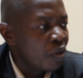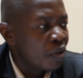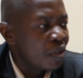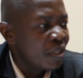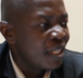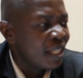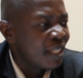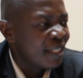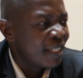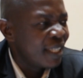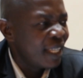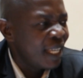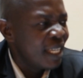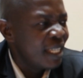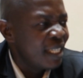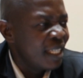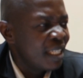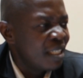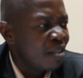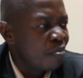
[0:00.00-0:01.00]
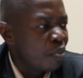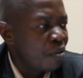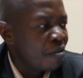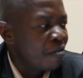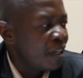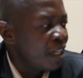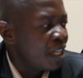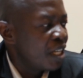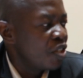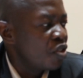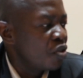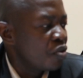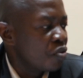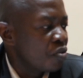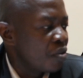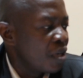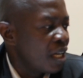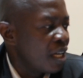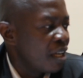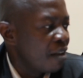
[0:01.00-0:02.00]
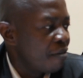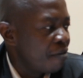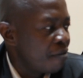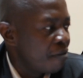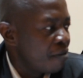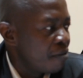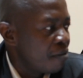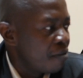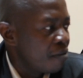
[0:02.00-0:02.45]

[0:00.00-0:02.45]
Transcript: or the slightest provocation to life,